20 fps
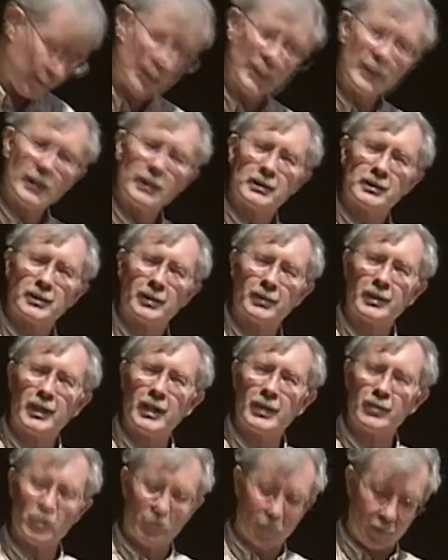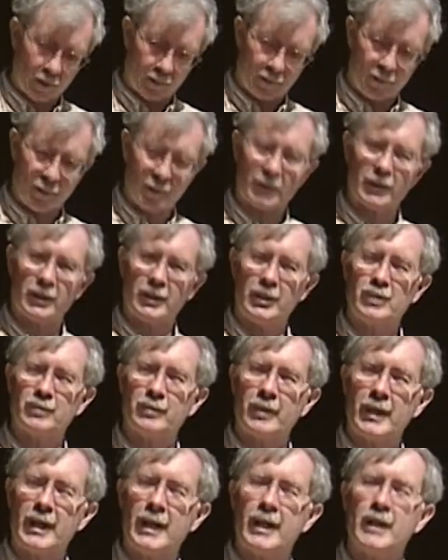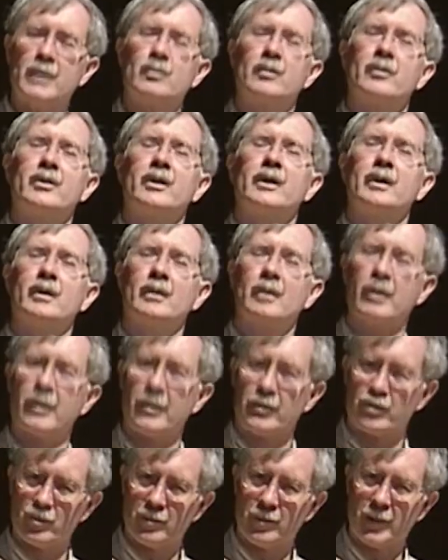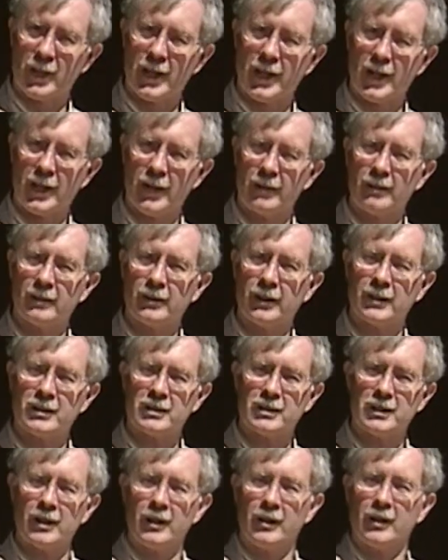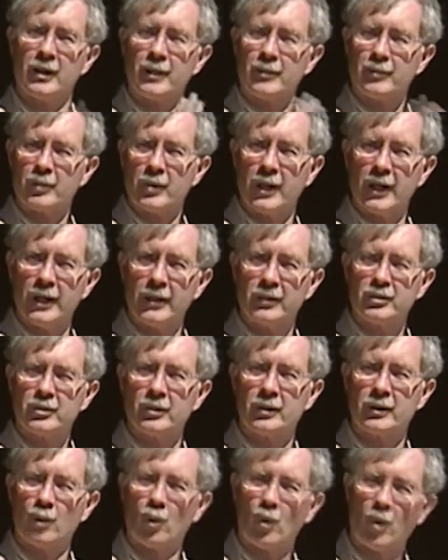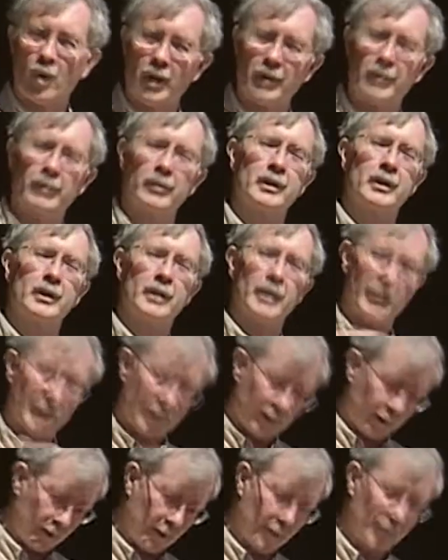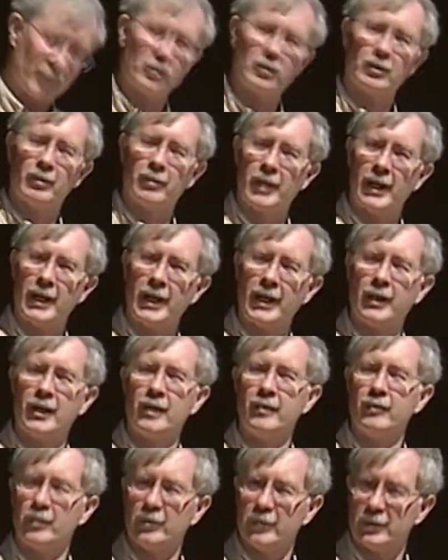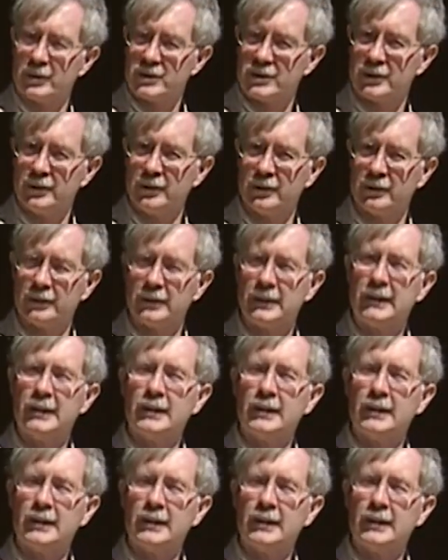Sometimes you want to put these bags within a larger bag that's setting upright so that water cannot get into the bag, even though it's sealed,